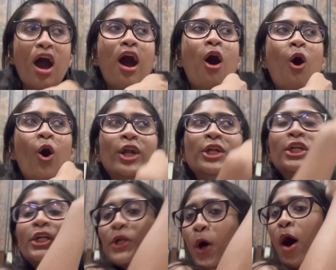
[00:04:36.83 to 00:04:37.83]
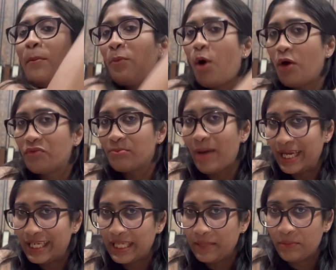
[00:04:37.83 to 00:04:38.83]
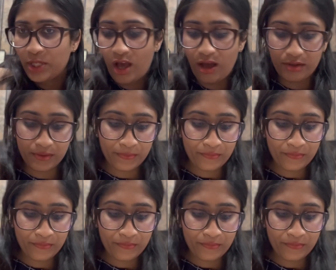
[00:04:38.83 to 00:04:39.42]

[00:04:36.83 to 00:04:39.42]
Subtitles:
on top of my TBR.